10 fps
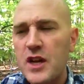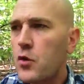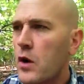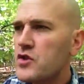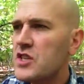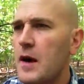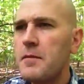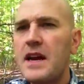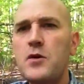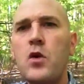He quotes Psalm
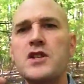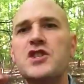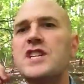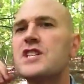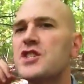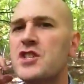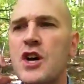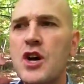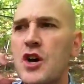ninety-one. Jesus